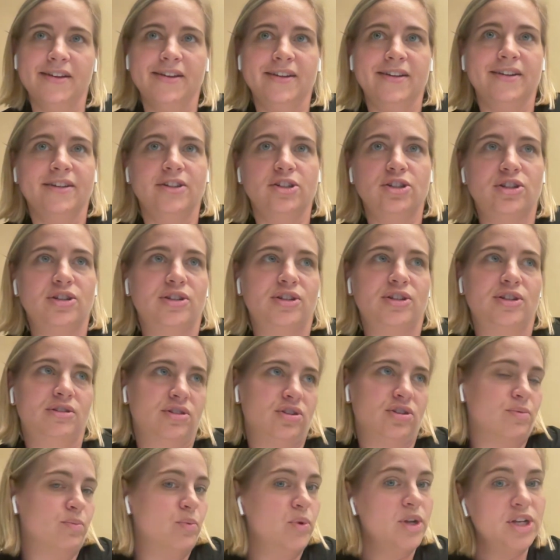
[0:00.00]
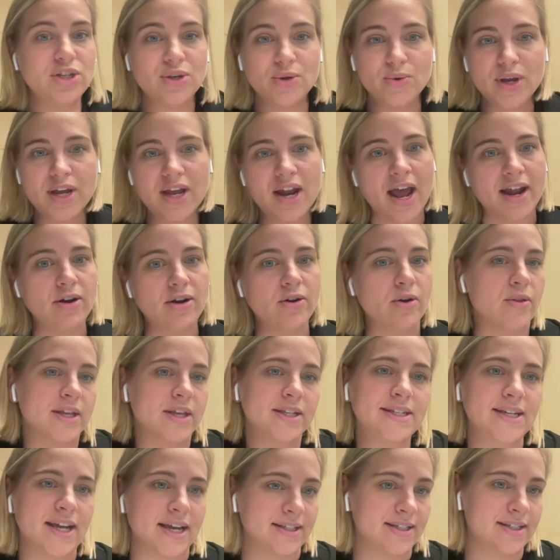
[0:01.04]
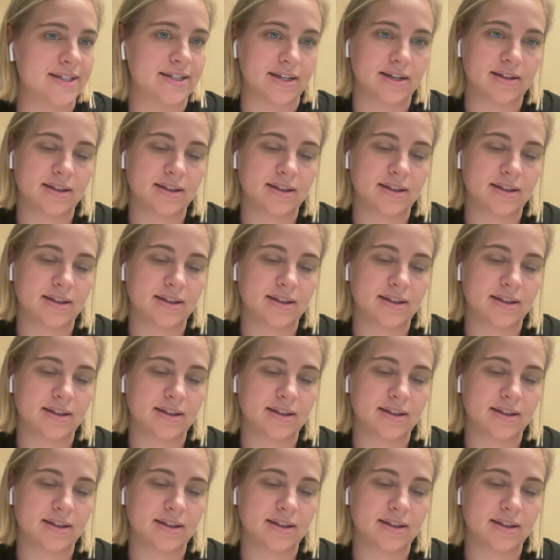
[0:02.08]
Should we do it? I don't know. Let's test it.